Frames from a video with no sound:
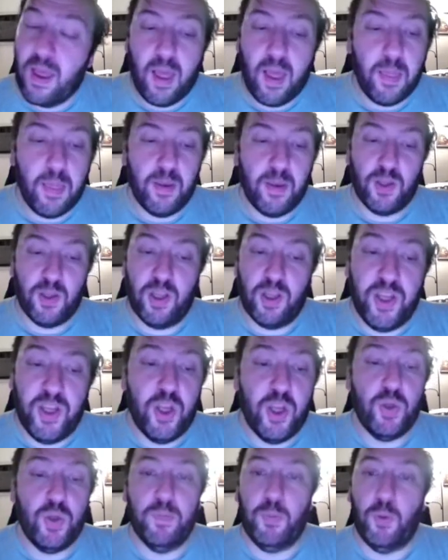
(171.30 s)
this
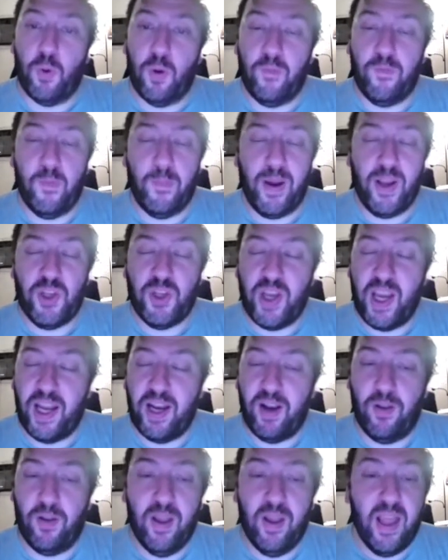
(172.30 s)
continued support from my
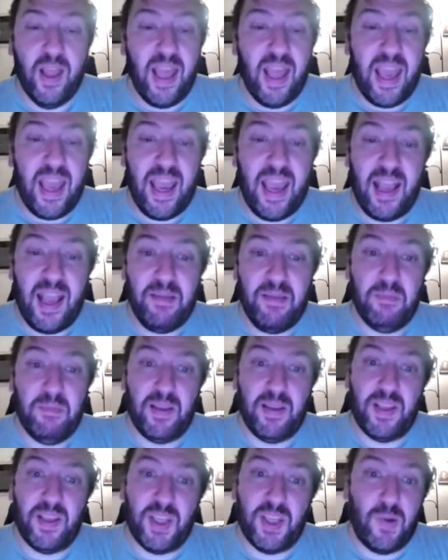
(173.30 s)
channel, and
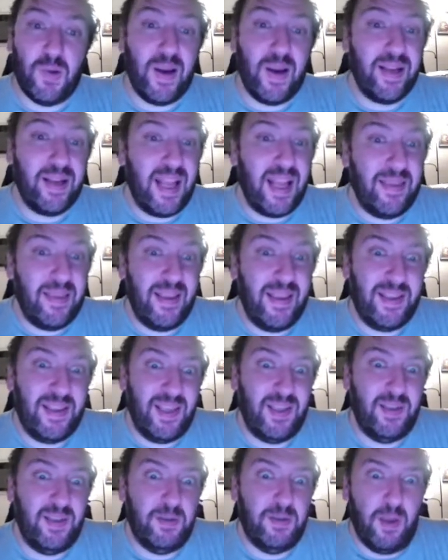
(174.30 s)
considering that this
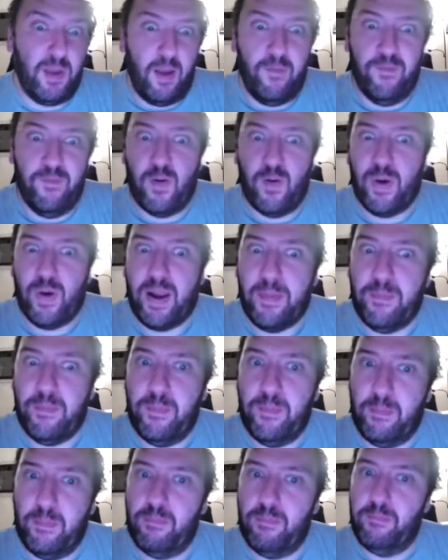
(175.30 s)
is a very
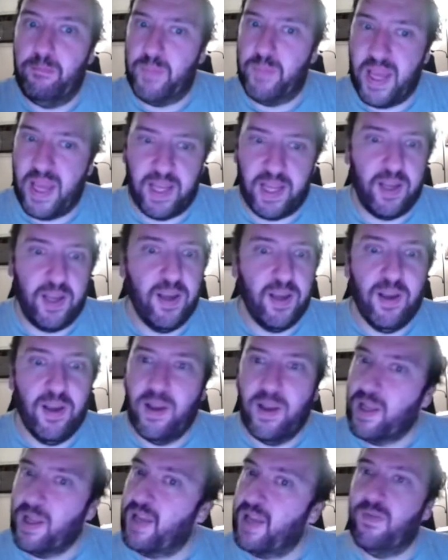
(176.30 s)
big
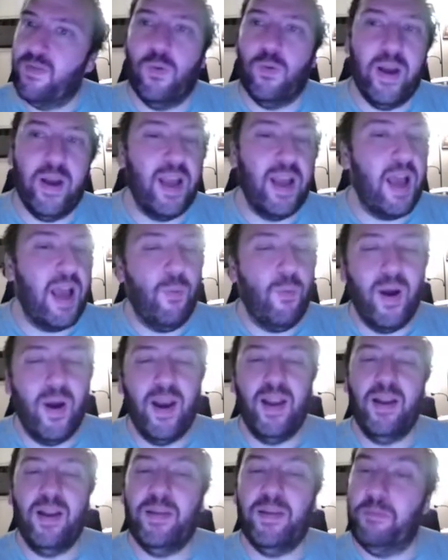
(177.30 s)
giveaway, I
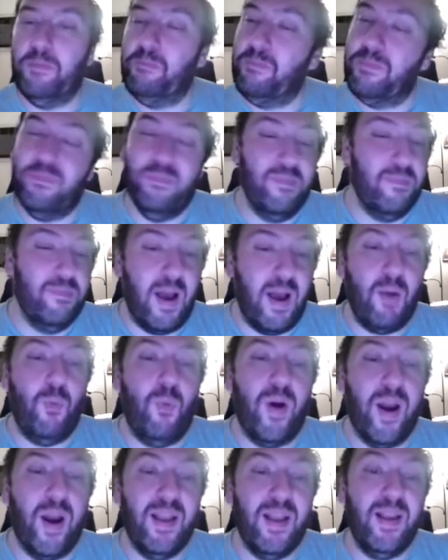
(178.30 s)
wanted
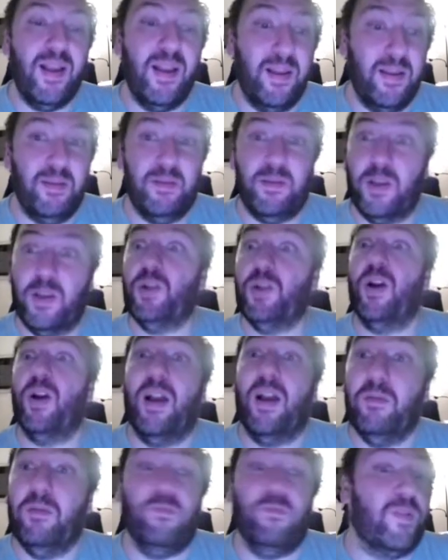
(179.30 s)
to
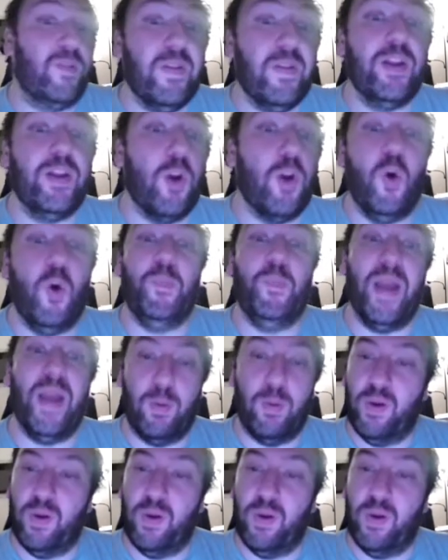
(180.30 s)
really go big with